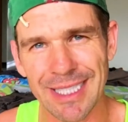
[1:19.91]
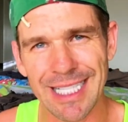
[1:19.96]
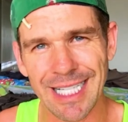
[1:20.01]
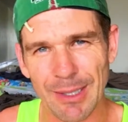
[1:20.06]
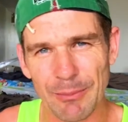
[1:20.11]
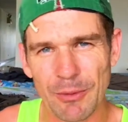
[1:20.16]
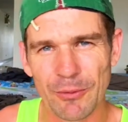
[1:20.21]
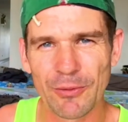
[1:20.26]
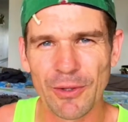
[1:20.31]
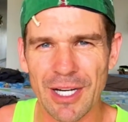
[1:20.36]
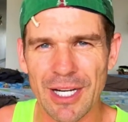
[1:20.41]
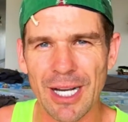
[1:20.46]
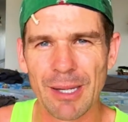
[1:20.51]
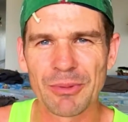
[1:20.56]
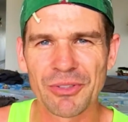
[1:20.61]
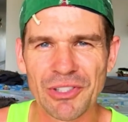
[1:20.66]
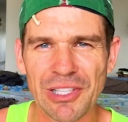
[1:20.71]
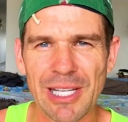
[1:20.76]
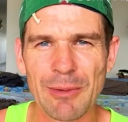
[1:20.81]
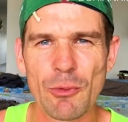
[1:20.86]
carb the fuck
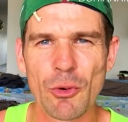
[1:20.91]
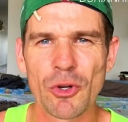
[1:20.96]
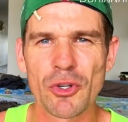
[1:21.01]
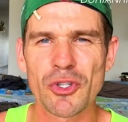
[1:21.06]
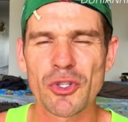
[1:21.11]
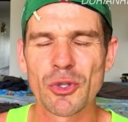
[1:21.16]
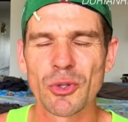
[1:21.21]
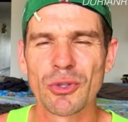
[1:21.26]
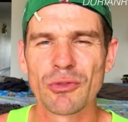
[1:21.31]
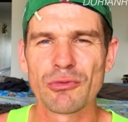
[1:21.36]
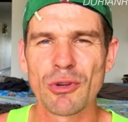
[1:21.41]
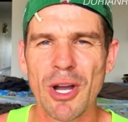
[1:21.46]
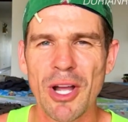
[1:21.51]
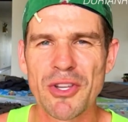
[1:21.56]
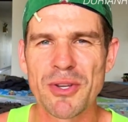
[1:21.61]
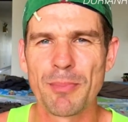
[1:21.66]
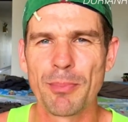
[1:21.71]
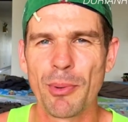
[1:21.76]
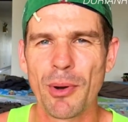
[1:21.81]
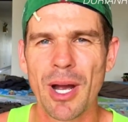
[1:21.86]
up, sleep water, sugar,
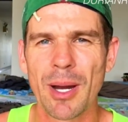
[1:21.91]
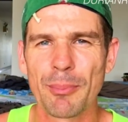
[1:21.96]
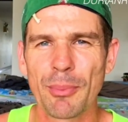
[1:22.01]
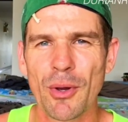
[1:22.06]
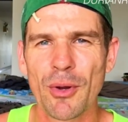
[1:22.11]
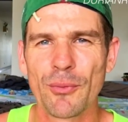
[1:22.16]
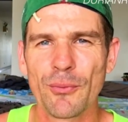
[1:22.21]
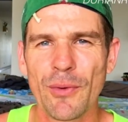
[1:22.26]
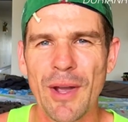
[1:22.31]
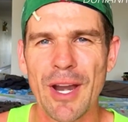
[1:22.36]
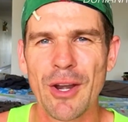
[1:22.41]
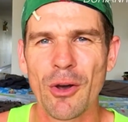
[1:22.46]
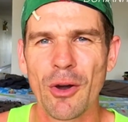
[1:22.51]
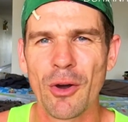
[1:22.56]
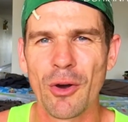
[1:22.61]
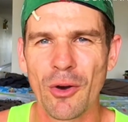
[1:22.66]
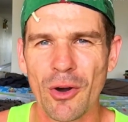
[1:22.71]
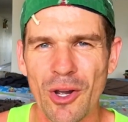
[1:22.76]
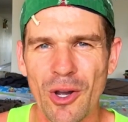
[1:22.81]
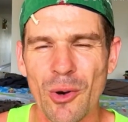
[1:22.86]
ride your bike, burn fat,
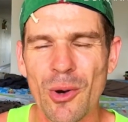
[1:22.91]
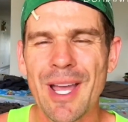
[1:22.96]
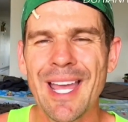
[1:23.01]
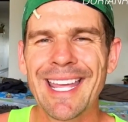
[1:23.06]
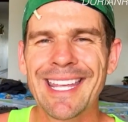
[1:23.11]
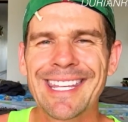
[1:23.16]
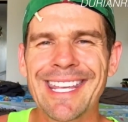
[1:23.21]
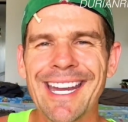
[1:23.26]
not oil,